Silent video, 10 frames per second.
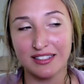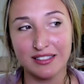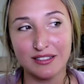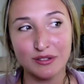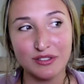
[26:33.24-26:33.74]

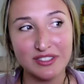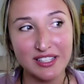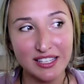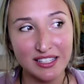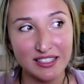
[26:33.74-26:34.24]
So
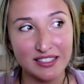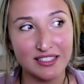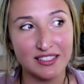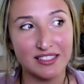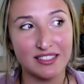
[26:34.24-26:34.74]
see it
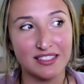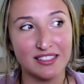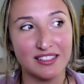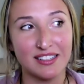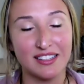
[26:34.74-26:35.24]

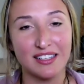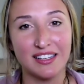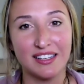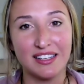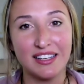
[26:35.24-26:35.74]

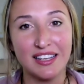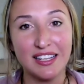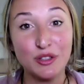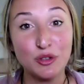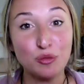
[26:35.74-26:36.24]

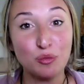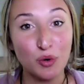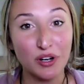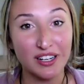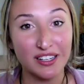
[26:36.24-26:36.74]
and do
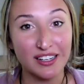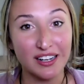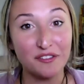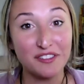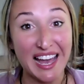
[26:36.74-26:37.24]
more
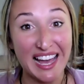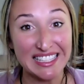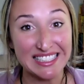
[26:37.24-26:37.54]
of that.